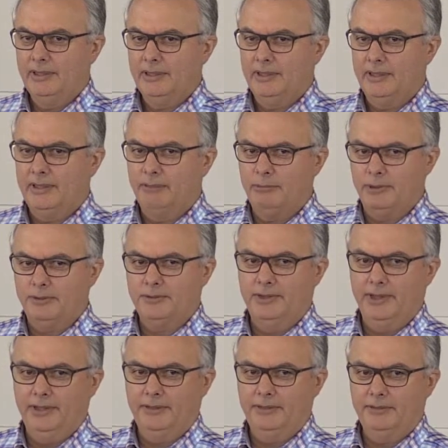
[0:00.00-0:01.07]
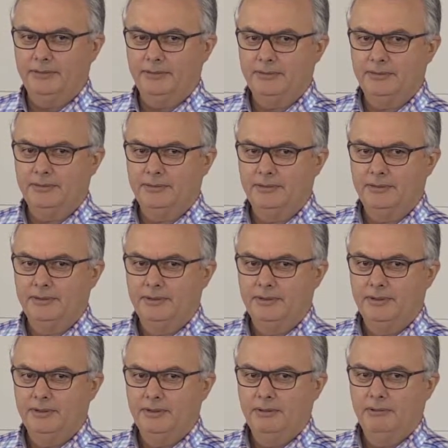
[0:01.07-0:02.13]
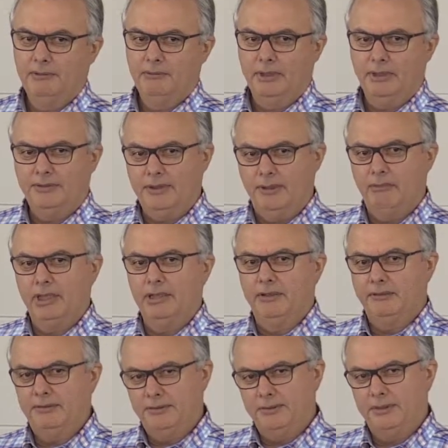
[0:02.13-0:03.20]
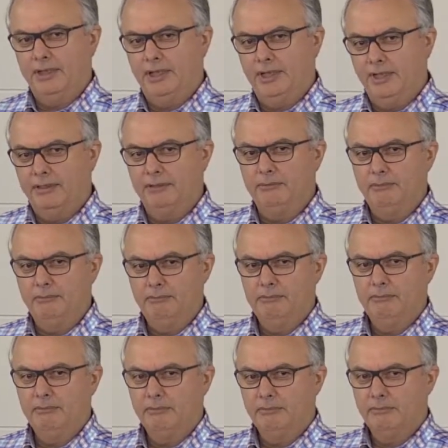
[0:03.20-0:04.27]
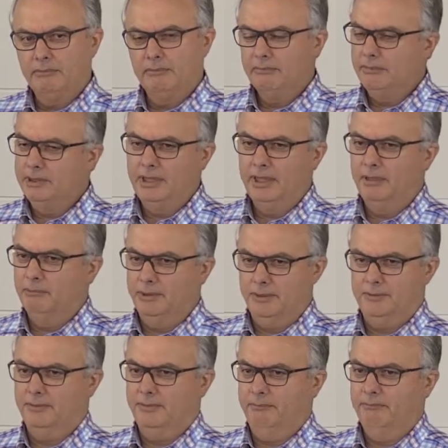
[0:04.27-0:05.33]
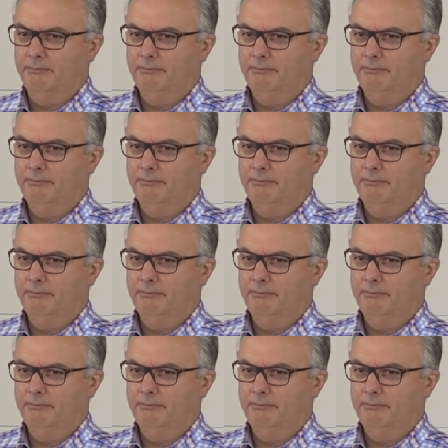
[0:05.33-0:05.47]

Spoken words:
I watch those. When someone else is at home, we don't watch them.